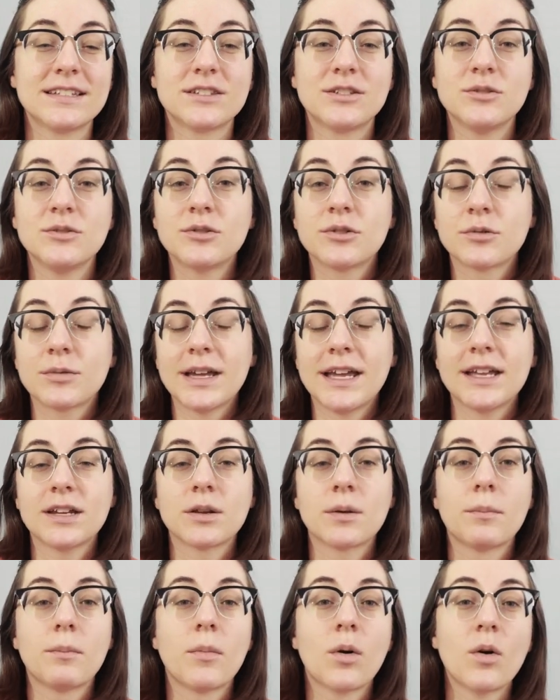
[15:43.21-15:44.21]
to
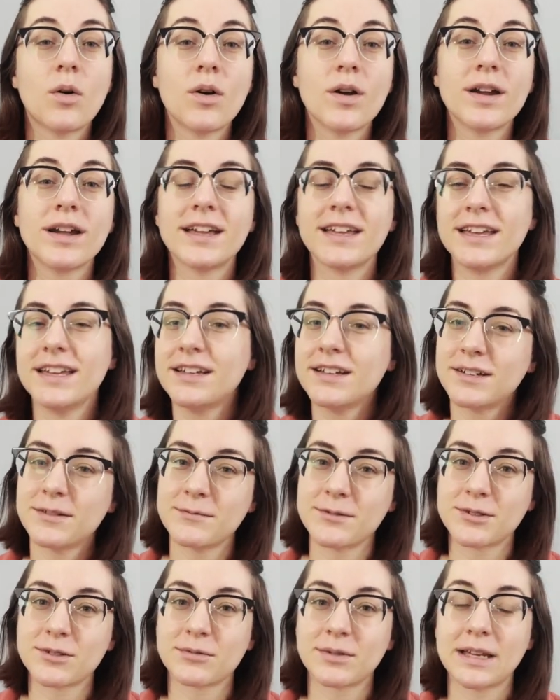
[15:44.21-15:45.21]
create more
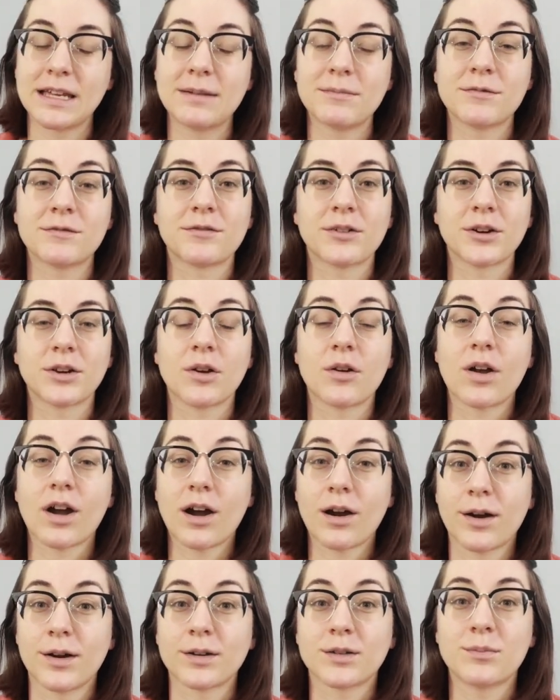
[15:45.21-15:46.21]
income stream for your
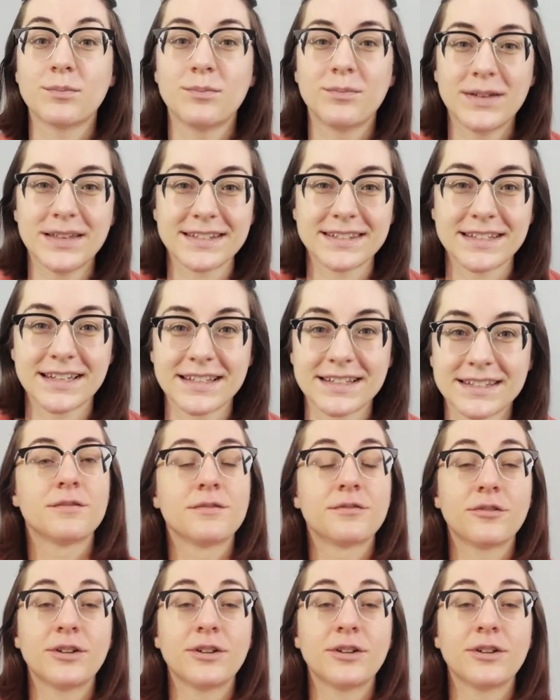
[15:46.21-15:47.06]
art business.